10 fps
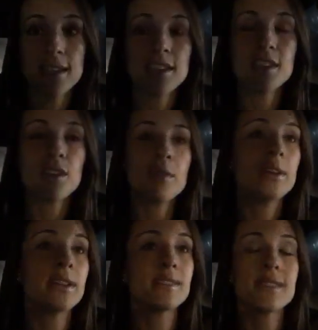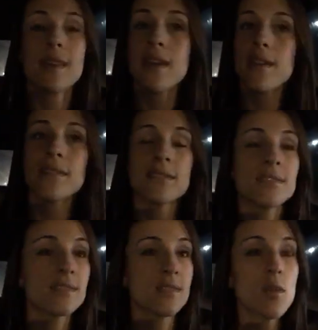You know, it's like
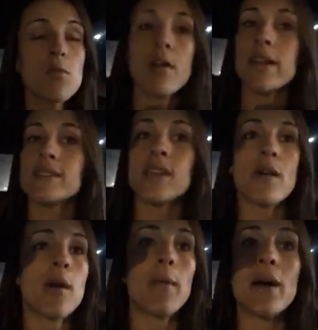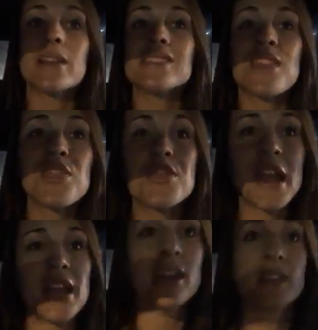so crazy how our bodies
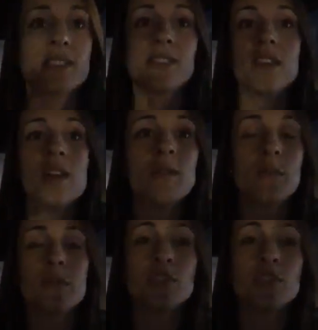thank us when we're